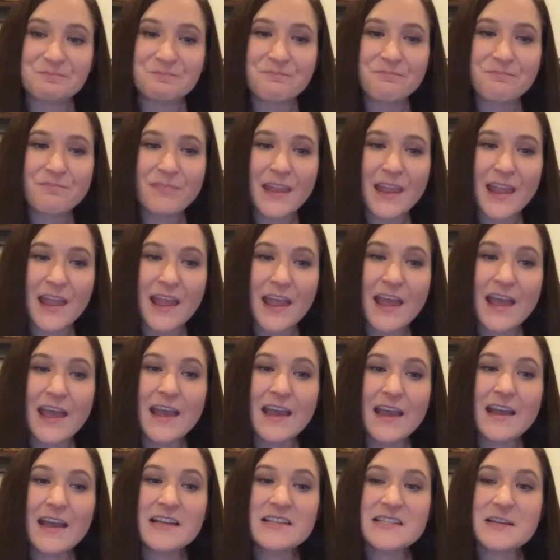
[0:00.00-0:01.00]
Oh
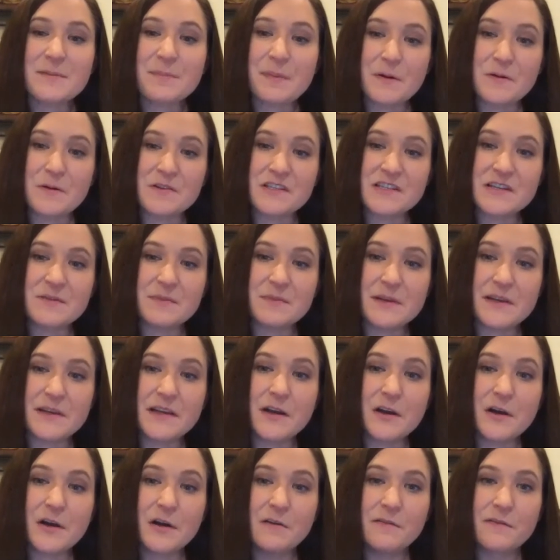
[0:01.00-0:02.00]
it's supposed to be
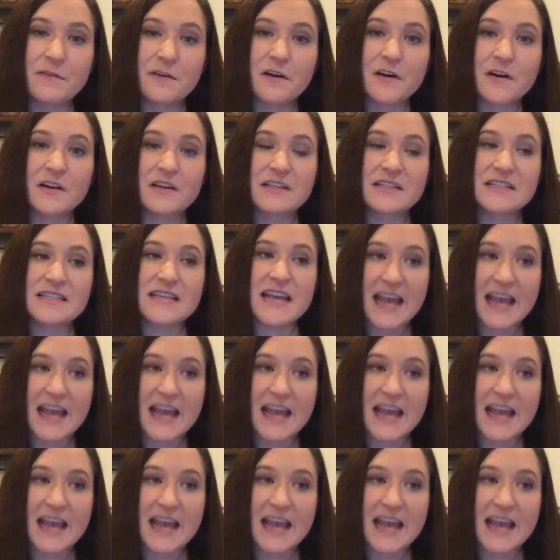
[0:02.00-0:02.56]
over